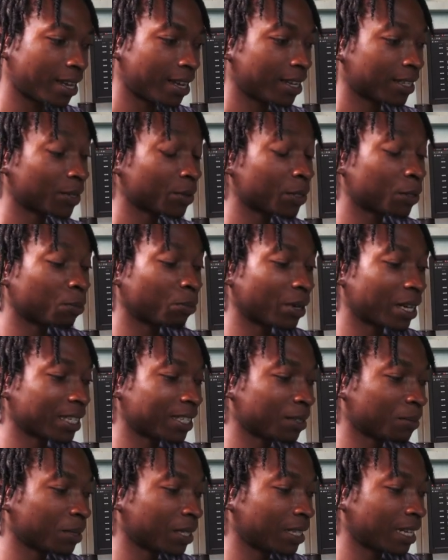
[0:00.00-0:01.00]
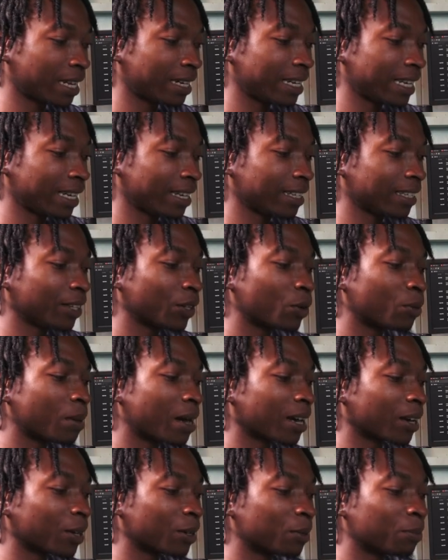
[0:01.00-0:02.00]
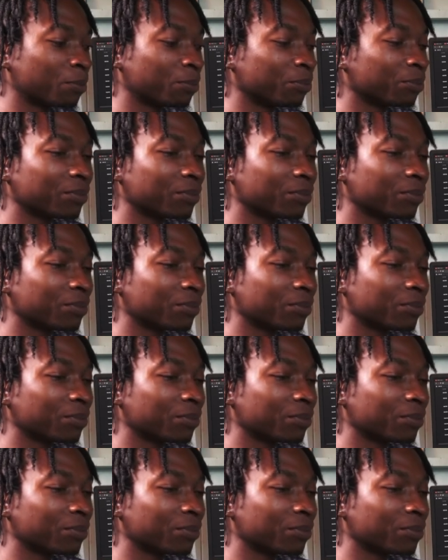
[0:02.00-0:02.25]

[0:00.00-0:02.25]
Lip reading: So it's possible that they could go back up,